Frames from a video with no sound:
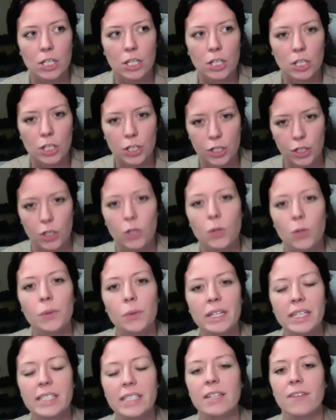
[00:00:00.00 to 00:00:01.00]
you
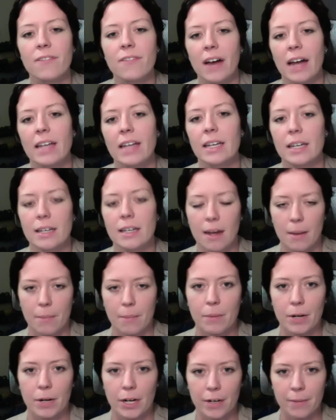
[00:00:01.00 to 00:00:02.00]
need to find a
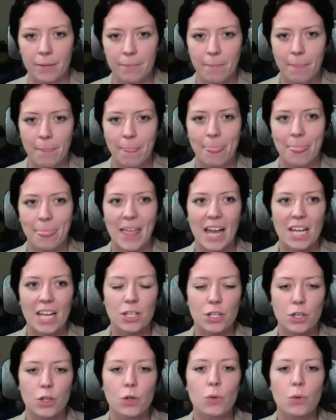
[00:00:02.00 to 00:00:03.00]
number that
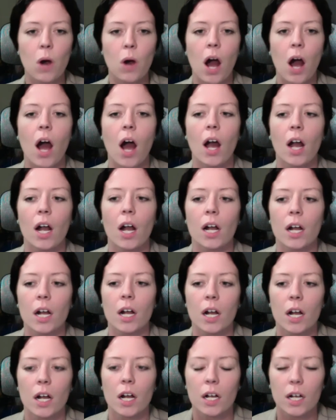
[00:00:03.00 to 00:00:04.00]
you are
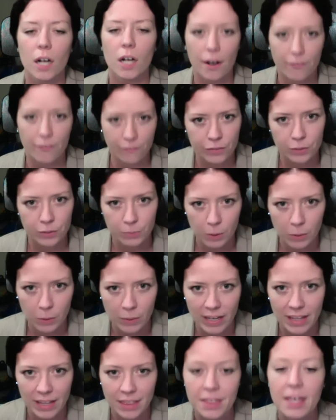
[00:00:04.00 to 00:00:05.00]
comfortable
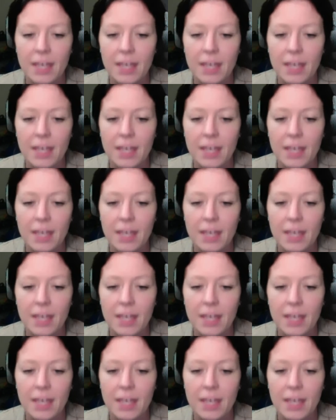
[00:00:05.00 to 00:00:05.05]
with,